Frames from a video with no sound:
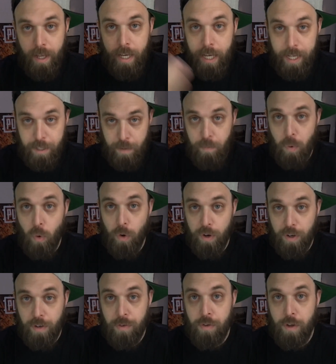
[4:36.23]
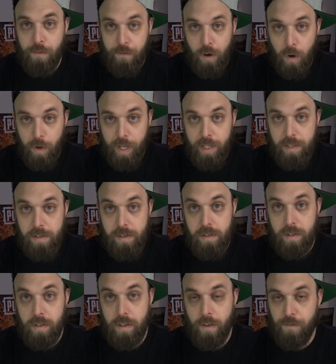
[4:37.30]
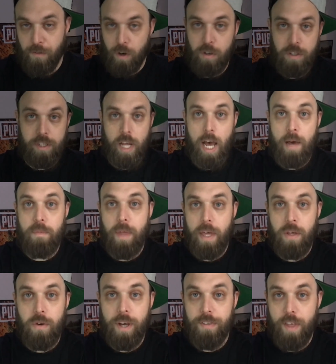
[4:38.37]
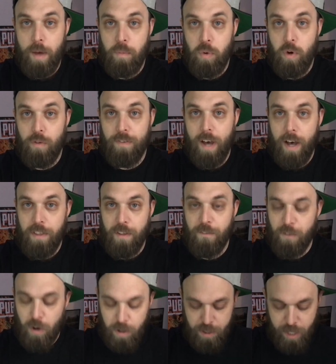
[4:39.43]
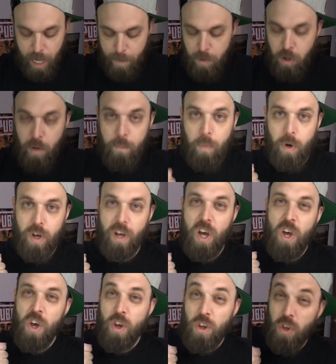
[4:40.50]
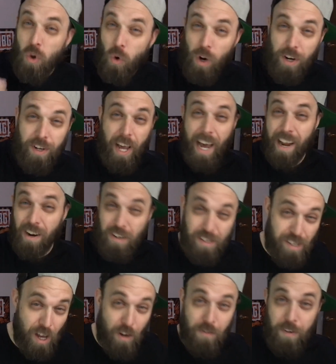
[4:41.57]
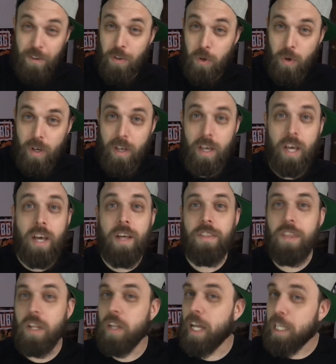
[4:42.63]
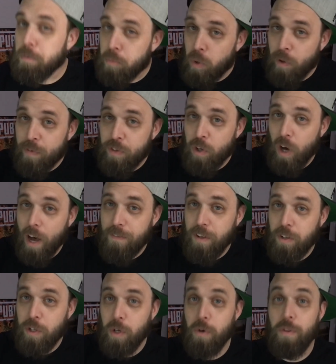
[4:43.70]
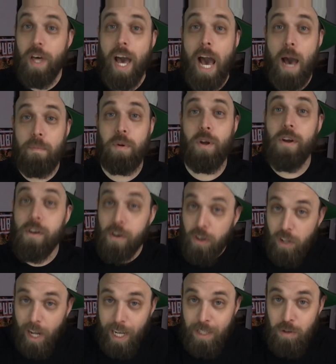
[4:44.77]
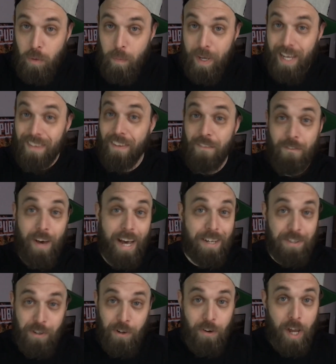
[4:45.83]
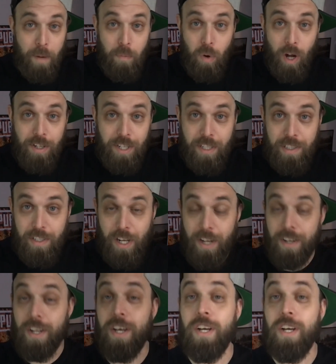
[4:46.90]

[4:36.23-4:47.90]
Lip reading: It's important to focus. The first time that you get that proof out, the first time you can put your entire self into it, the less proofs you'll have to do, the happier your clients will be, and the faster you'll get projects done.